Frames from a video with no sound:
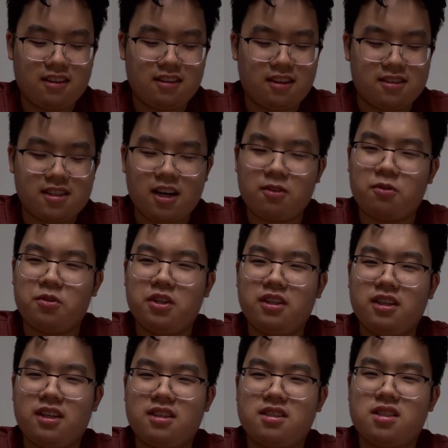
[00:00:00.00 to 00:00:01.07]
does that
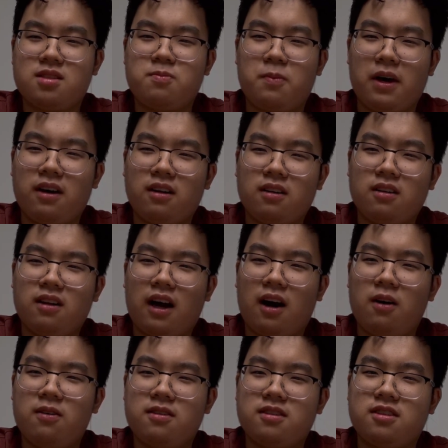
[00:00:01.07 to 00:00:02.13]
really spell
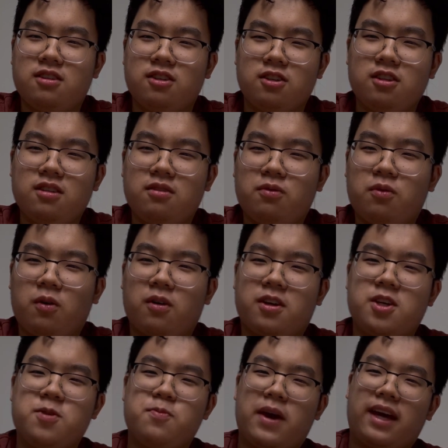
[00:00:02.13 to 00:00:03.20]
out good for
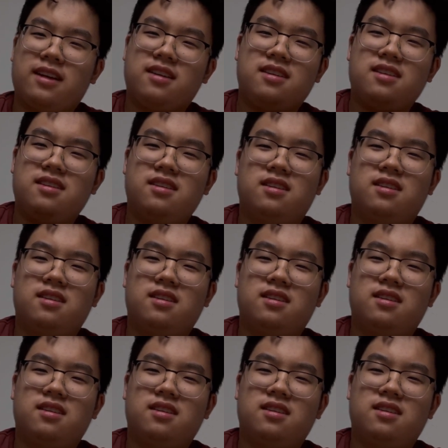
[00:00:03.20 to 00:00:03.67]
humanity?